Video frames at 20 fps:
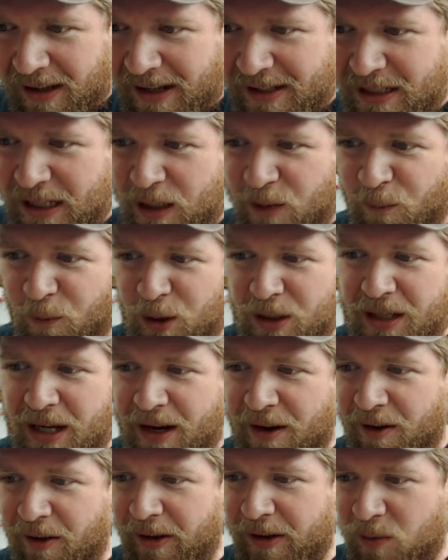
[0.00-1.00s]
It says, for
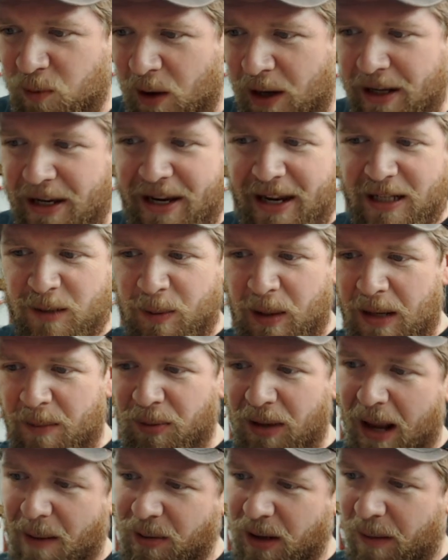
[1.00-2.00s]
sale is one E S P,
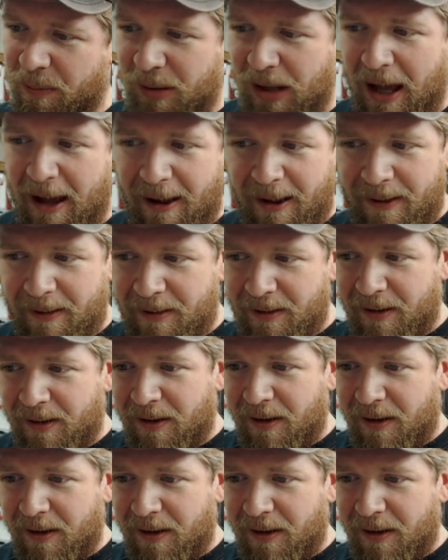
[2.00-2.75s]
blah, blah, blah.